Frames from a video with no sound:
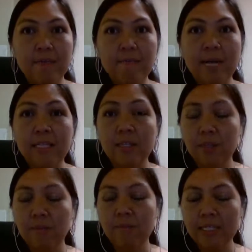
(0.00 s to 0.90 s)

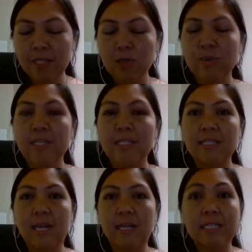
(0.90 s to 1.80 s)

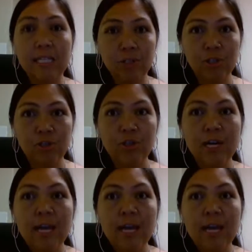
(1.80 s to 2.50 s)
Massachusetts teacher